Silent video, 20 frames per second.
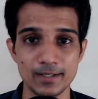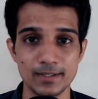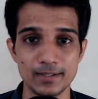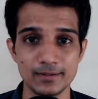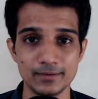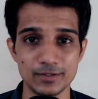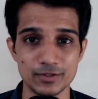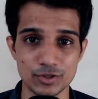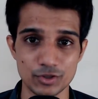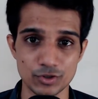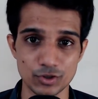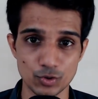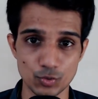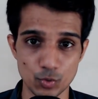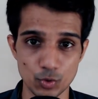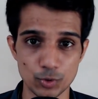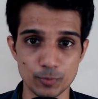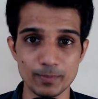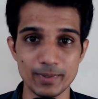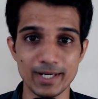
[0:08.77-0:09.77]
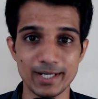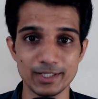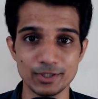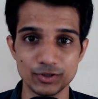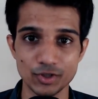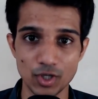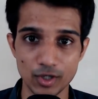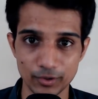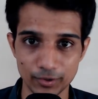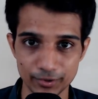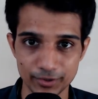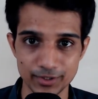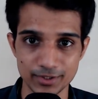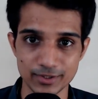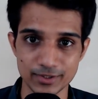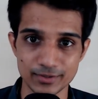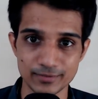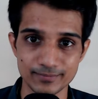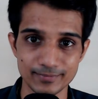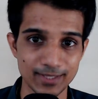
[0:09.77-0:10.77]
This is a quote by
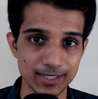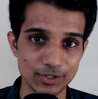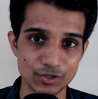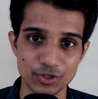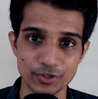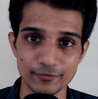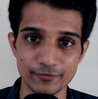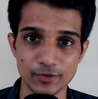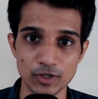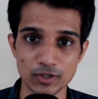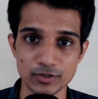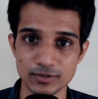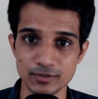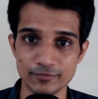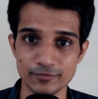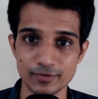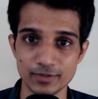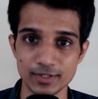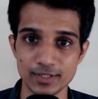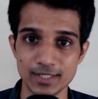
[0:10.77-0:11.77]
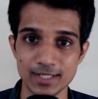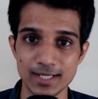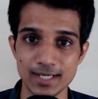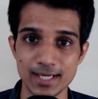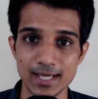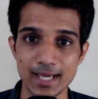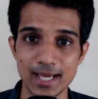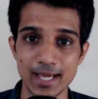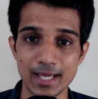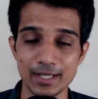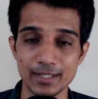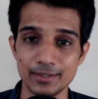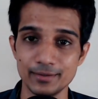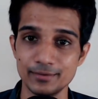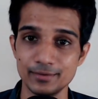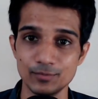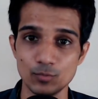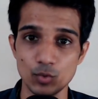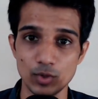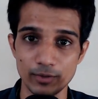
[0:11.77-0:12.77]
Socrates, the ancient philosopher, and
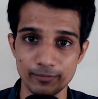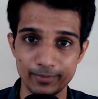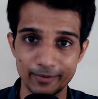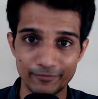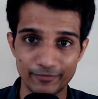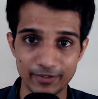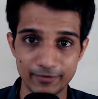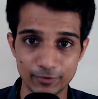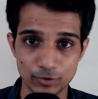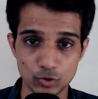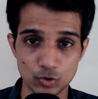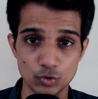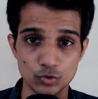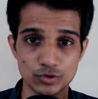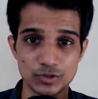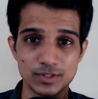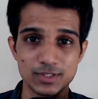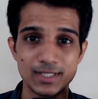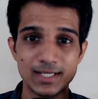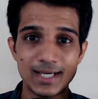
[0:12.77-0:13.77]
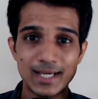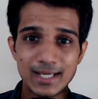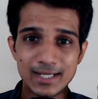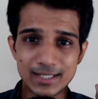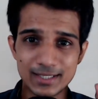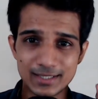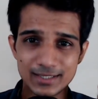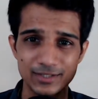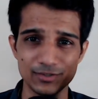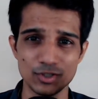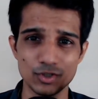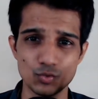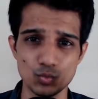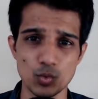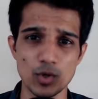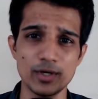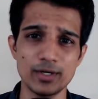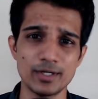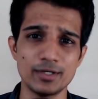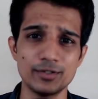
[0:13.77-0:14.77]
one of my favorite quotes. And this is
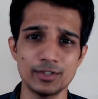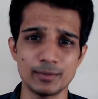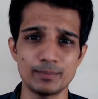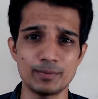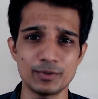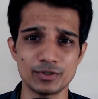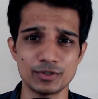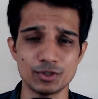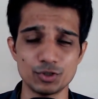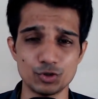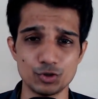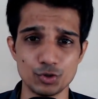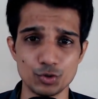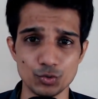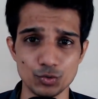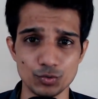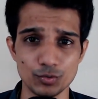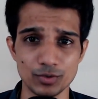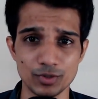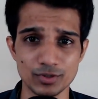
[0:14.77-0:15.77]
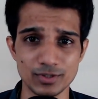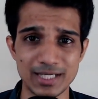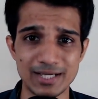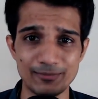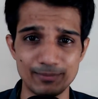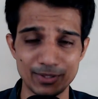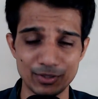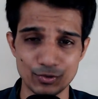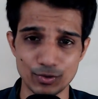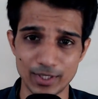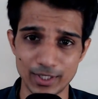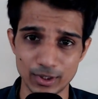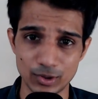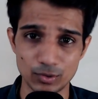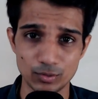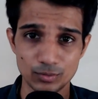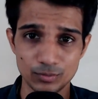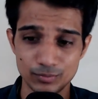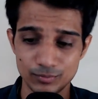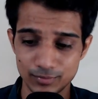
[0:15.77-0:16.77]
100% true because I've been trying
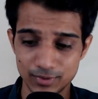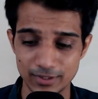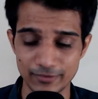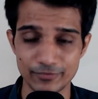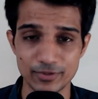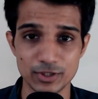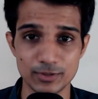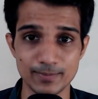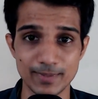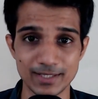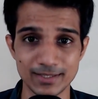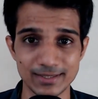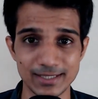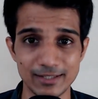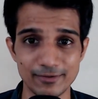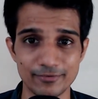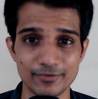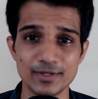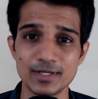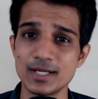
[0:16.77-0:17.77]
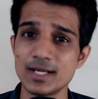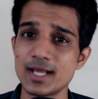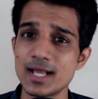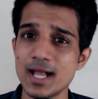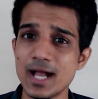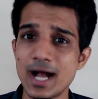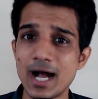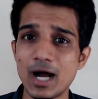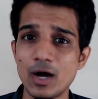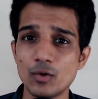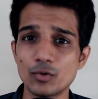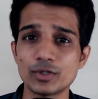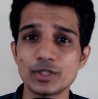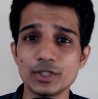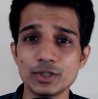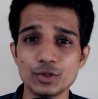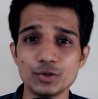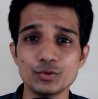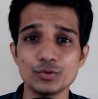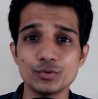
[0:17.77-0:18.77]
to live this myself. How can
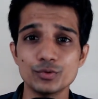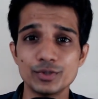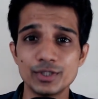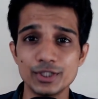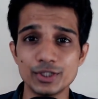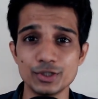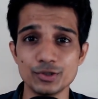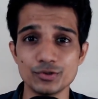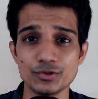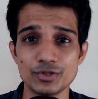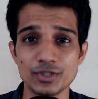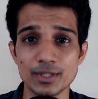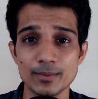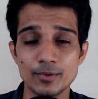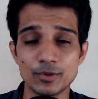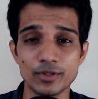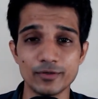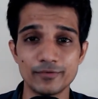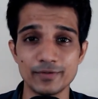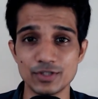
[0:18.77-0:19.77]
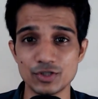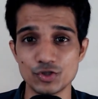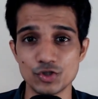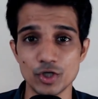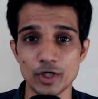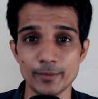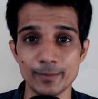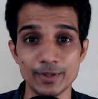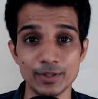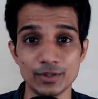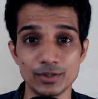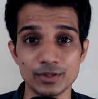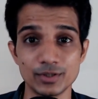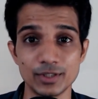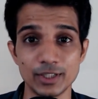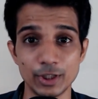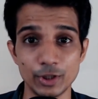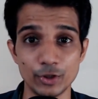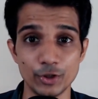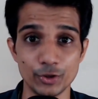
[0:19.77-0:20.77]
you reduce the amount of enjoyment
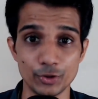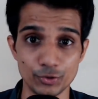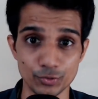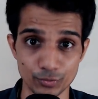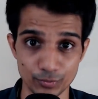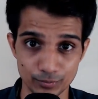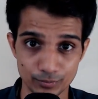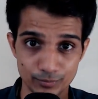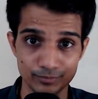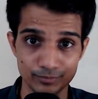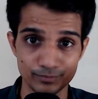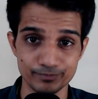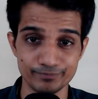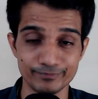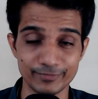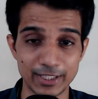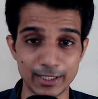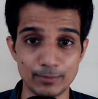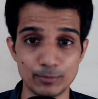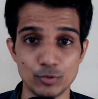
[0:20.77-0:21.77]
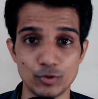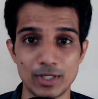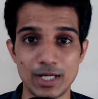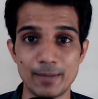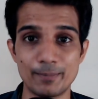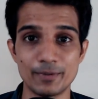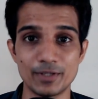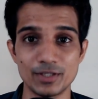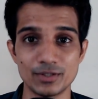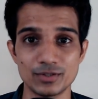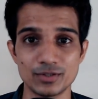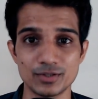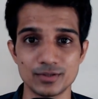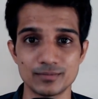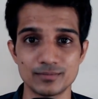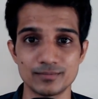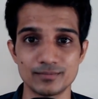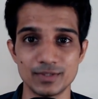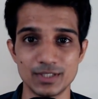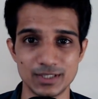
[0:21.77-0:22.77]
in order to get more happiness?
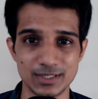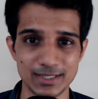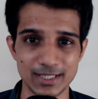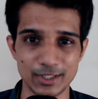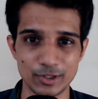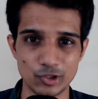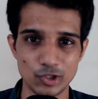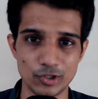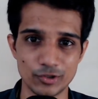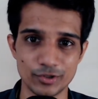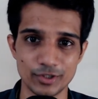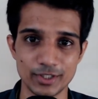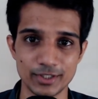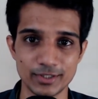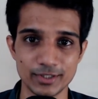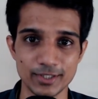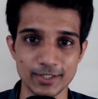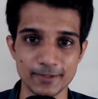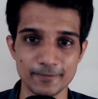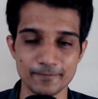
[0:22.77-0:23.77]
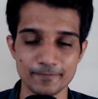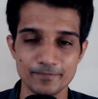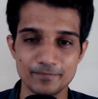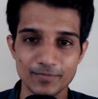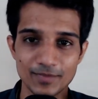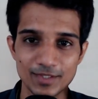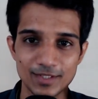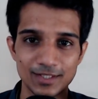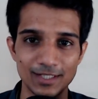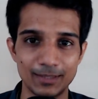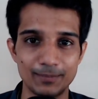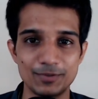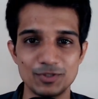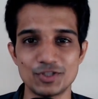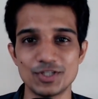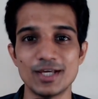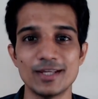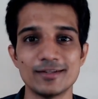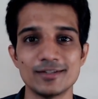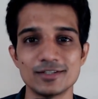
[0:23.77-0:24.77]
Isn't that contradictory? Let me
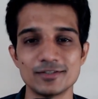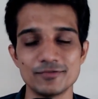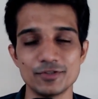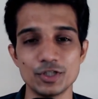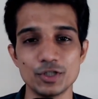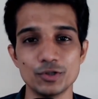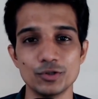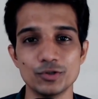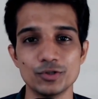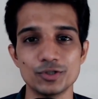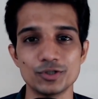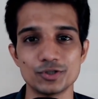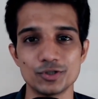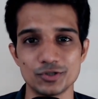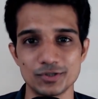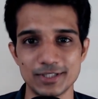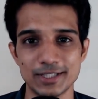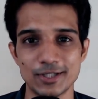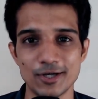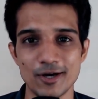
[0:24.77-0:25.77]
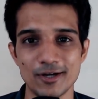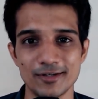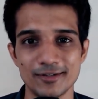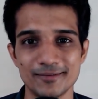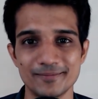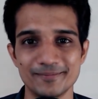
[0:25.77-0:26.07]
share in this video, so stick on.